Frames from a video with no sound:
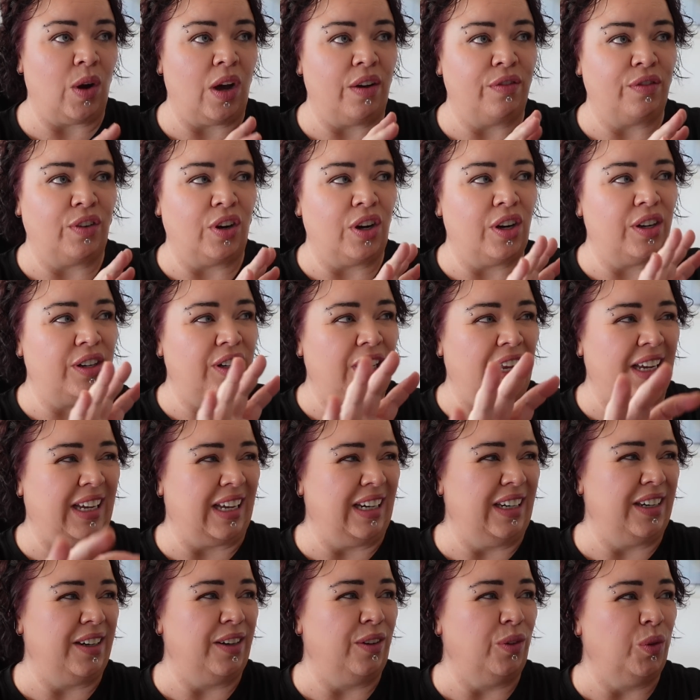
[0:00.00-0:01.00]
I've got like a
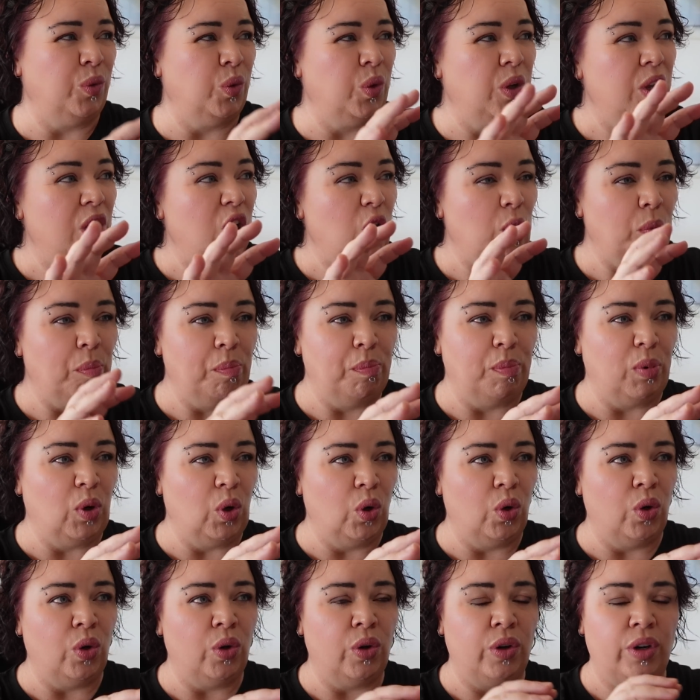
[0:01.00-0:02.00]
little
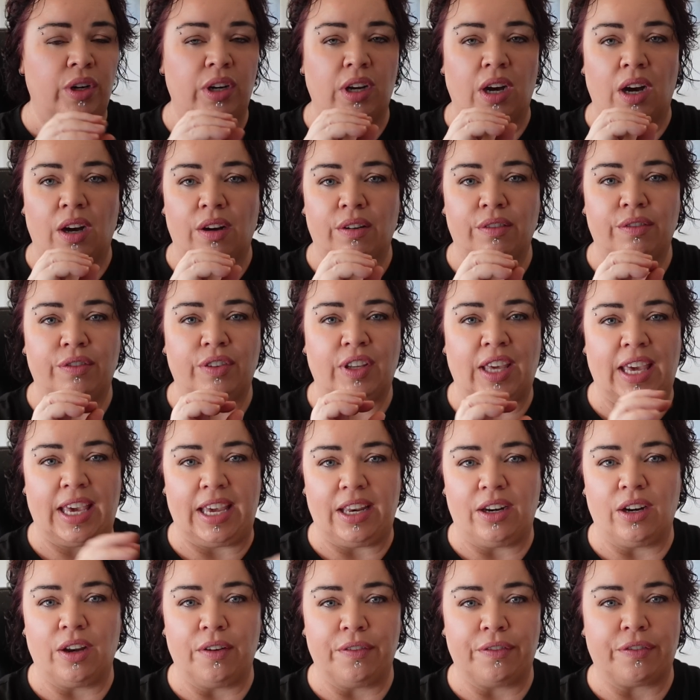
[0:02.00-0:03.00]
board of
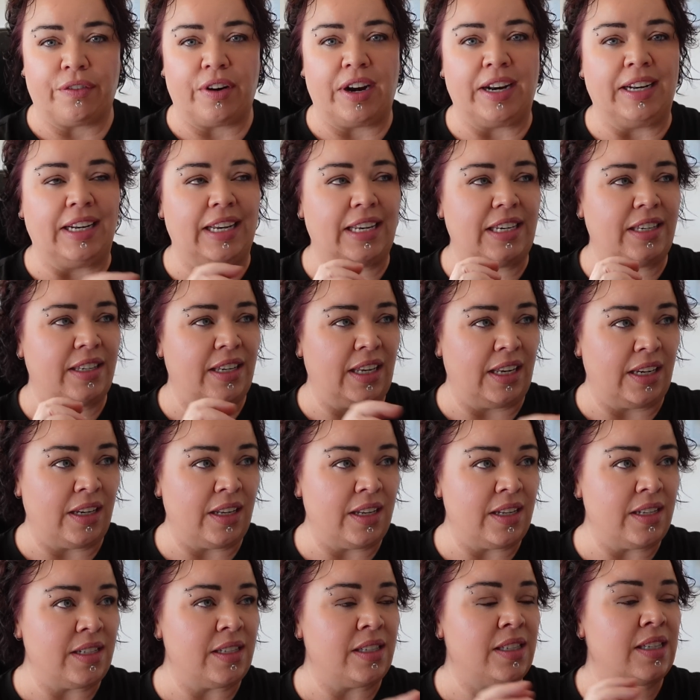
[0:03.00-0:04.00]
keto-friendly
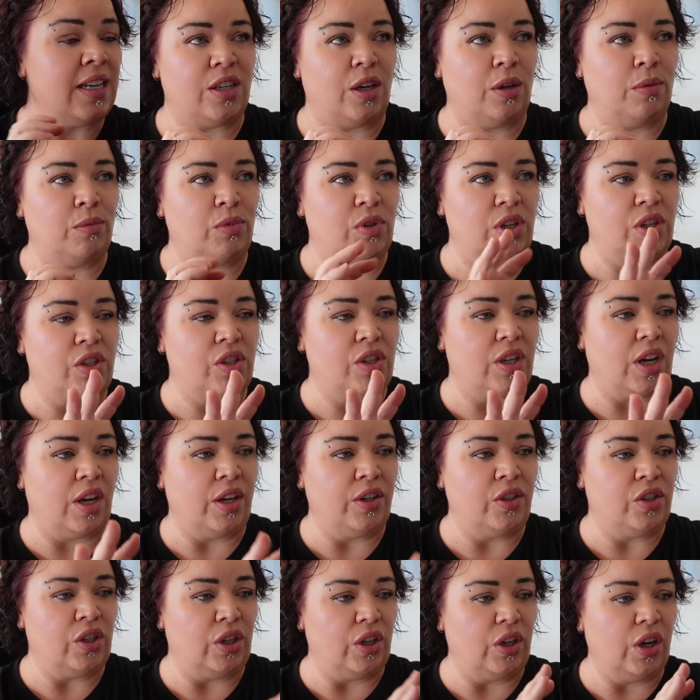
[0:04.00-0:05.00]
dinners. So I'm just
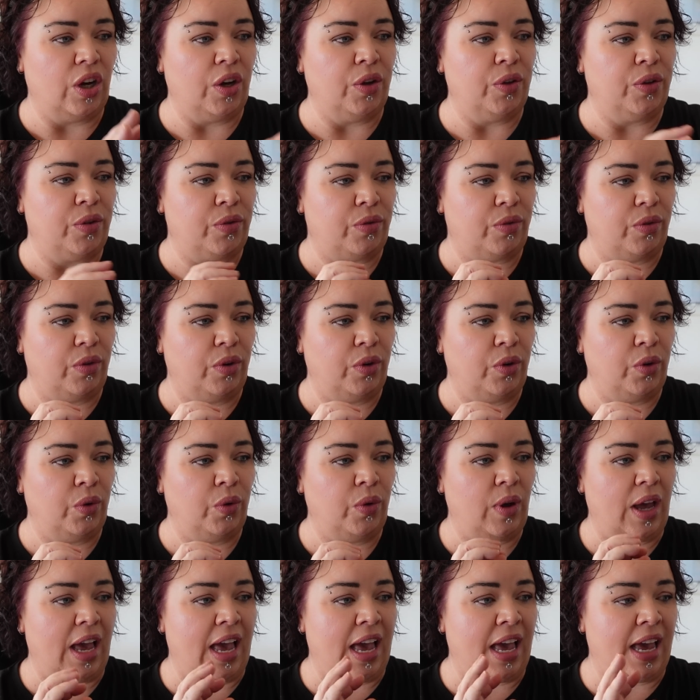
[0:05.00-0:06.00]
going to go
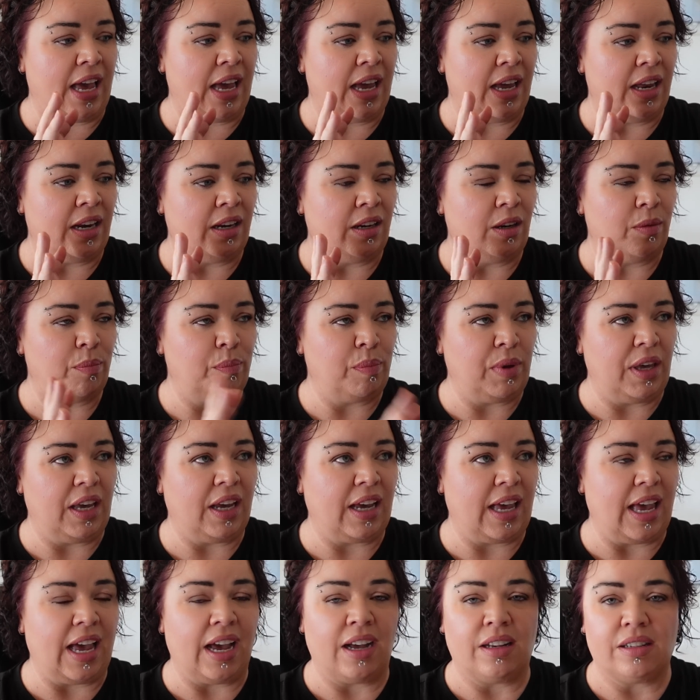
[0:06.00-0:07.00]
through and
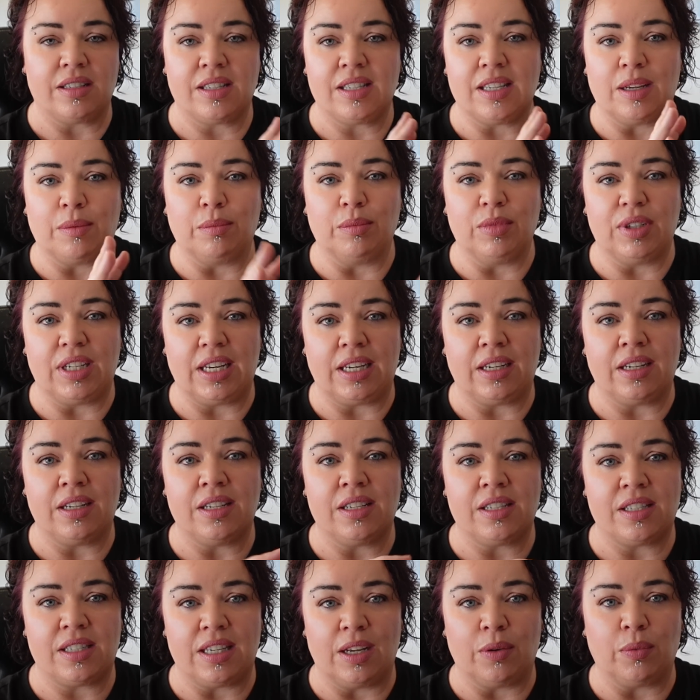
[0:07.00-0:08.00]
pick out some
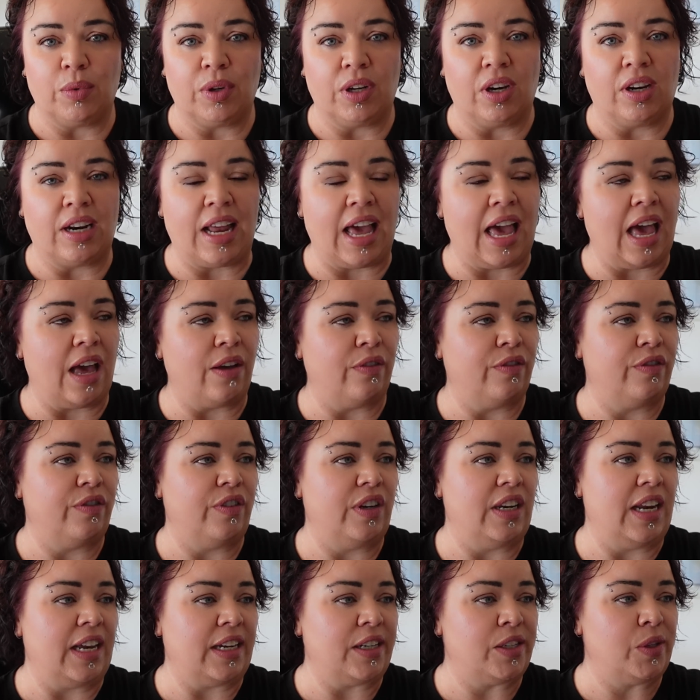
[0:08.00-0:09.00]
dinners that we're going to have for
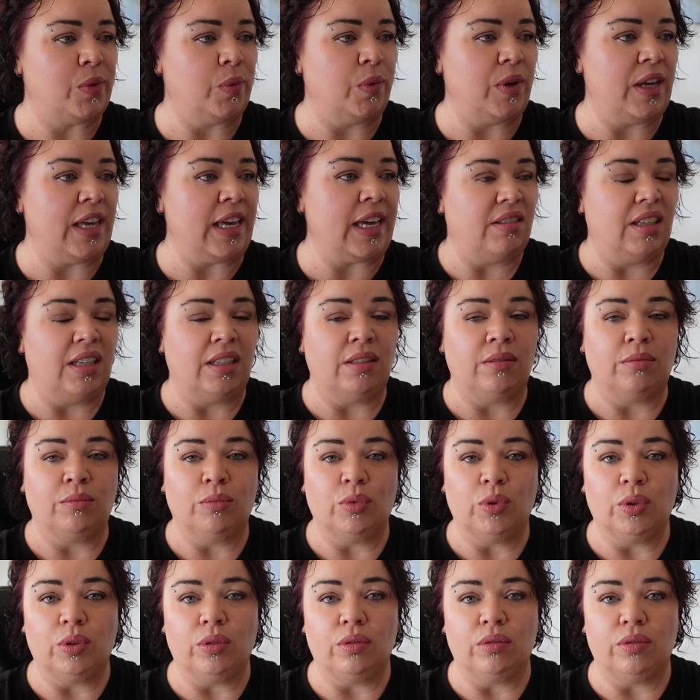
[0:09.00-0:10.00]
next week. Then
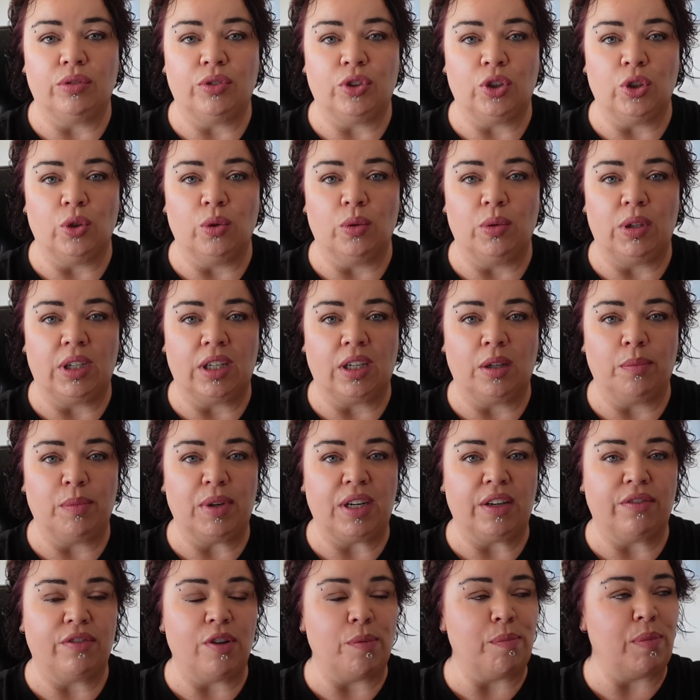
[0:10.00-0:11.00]
we'll do a little
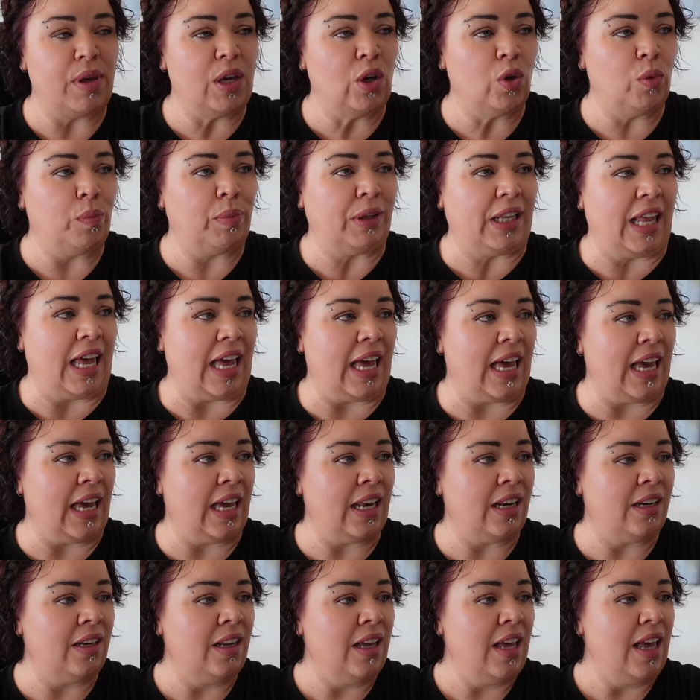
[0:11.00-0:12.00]
bit of a meal
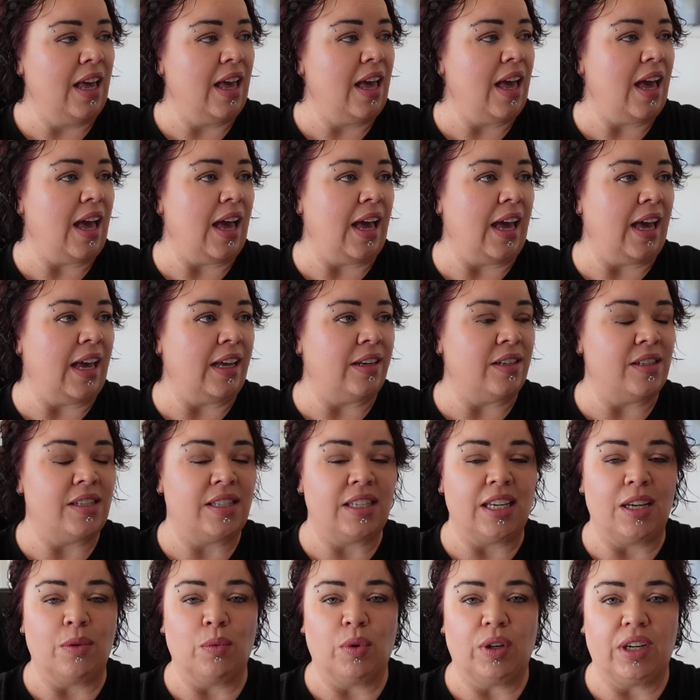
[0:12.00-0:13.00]
plan and
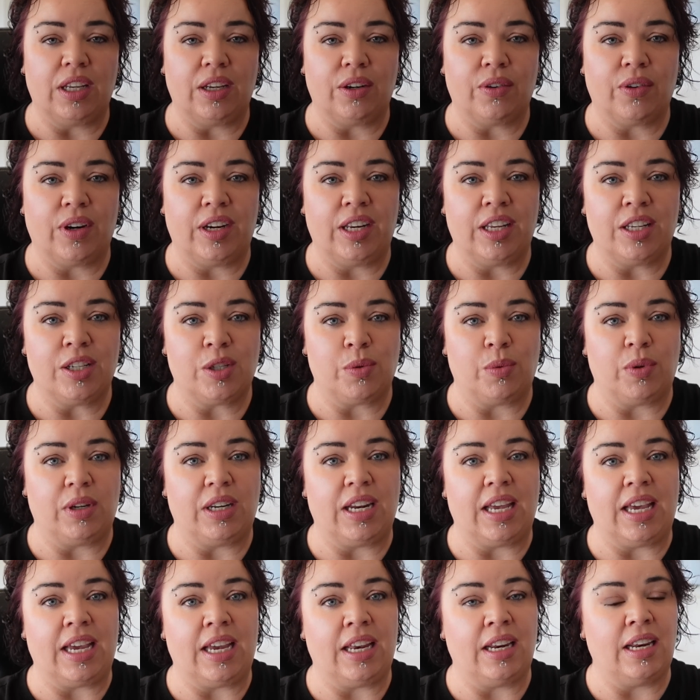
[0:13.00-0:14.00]
see what ingredients we
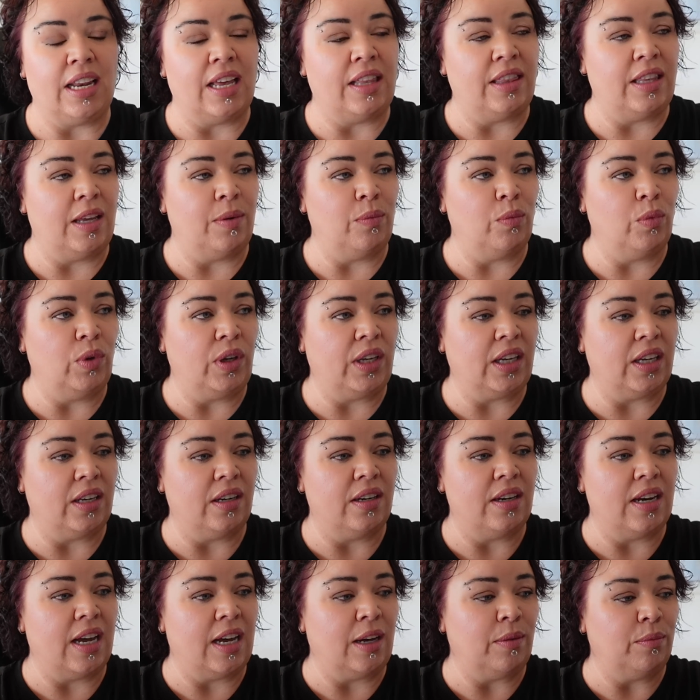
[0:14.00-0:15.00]
need. And then we
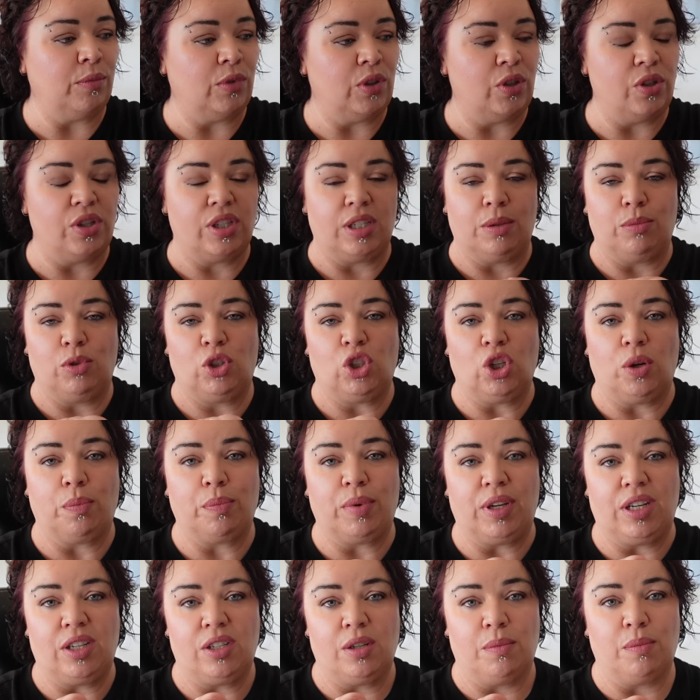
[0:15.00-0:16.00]
can do some
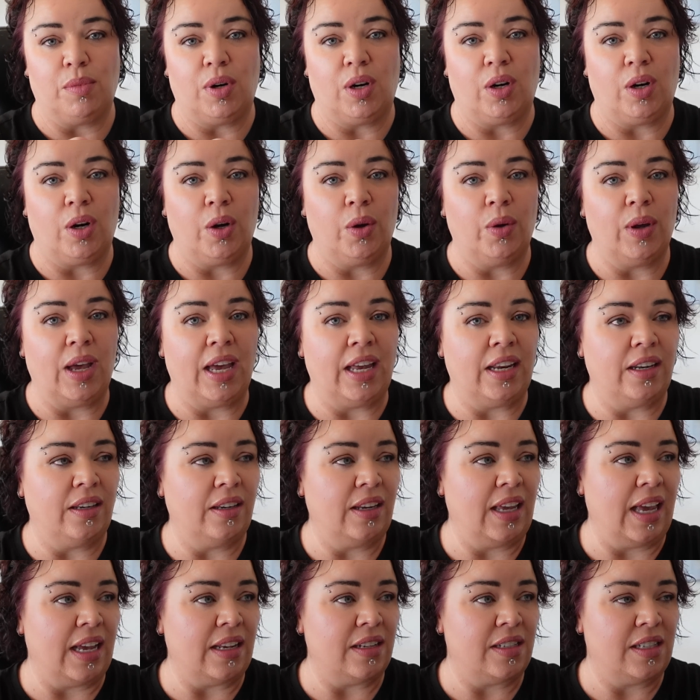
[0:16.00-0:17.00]
shopping tomorrow
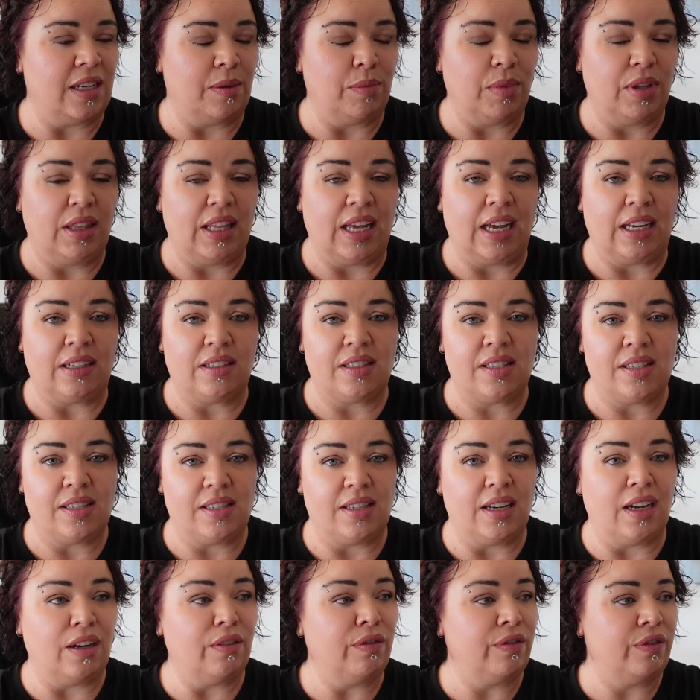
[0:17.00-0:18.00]
and get some of that
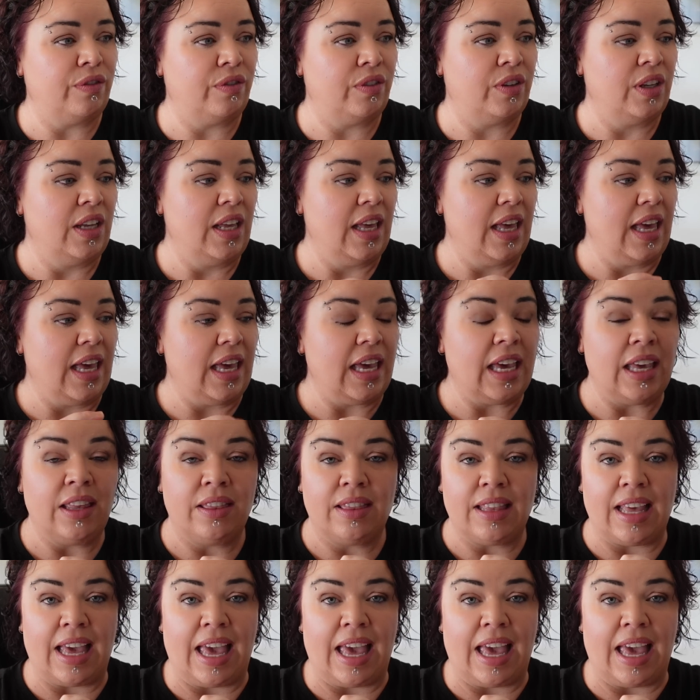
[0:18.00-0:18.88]
stuff in the